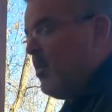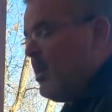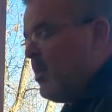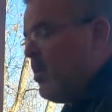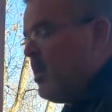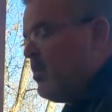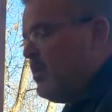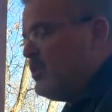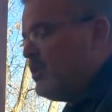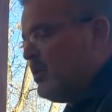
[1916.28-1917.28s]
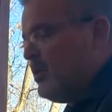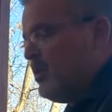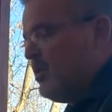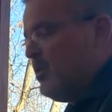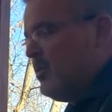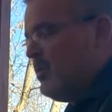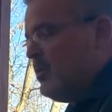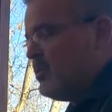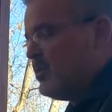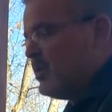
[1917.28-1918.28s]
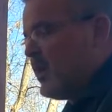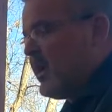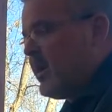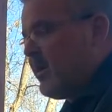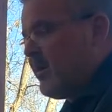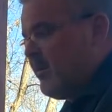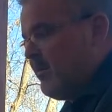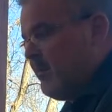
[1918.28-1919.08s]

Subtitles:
Well, what would you share